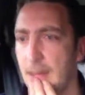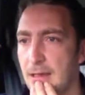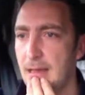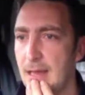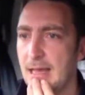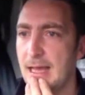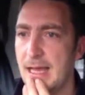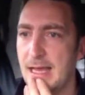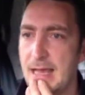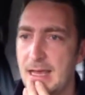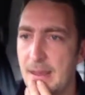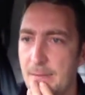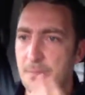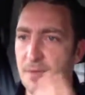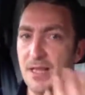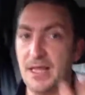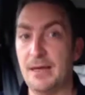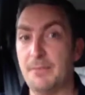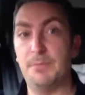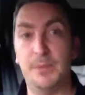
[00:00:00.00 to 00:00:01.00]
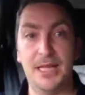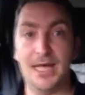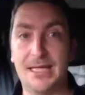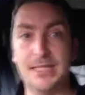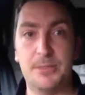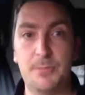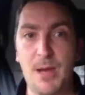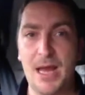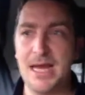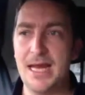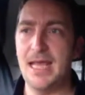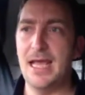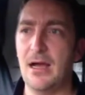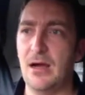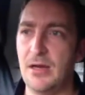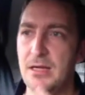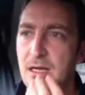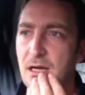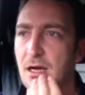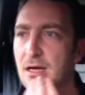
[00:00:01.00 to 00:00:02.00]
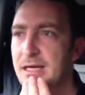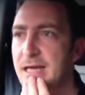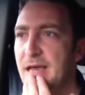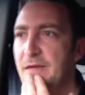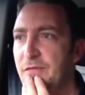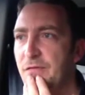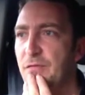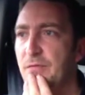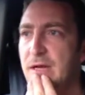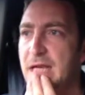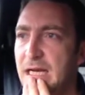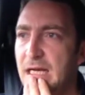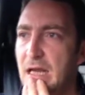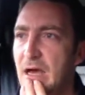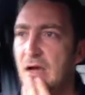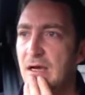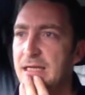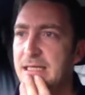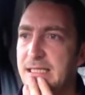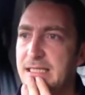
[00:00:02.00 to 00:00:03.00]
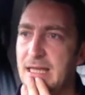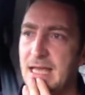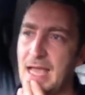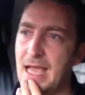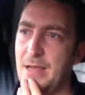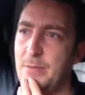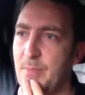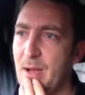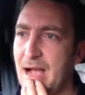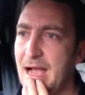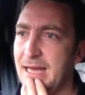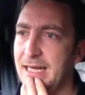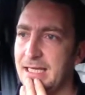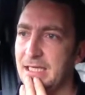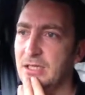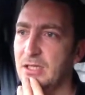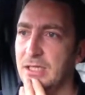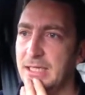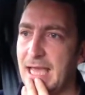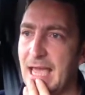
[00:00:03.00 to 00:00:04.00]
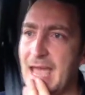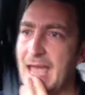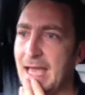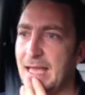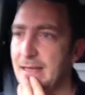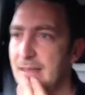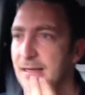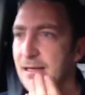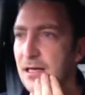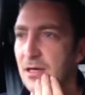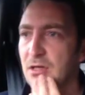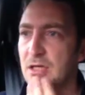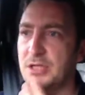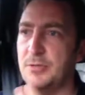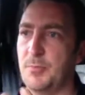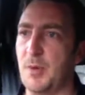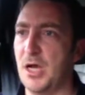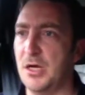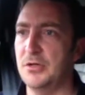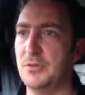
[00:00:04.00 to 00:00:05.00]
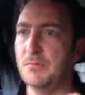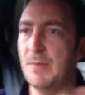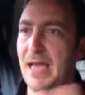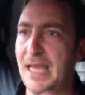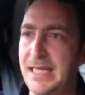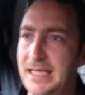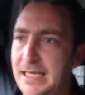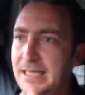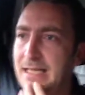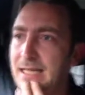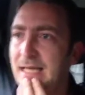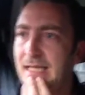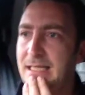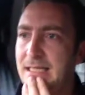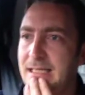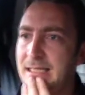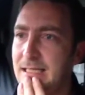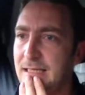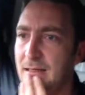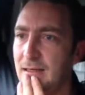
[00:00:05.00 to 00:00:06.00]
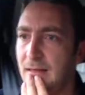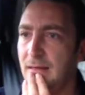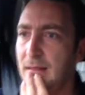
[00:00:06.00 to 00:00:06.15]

But that's about it. I never realised how bad it could get, and I suppose making this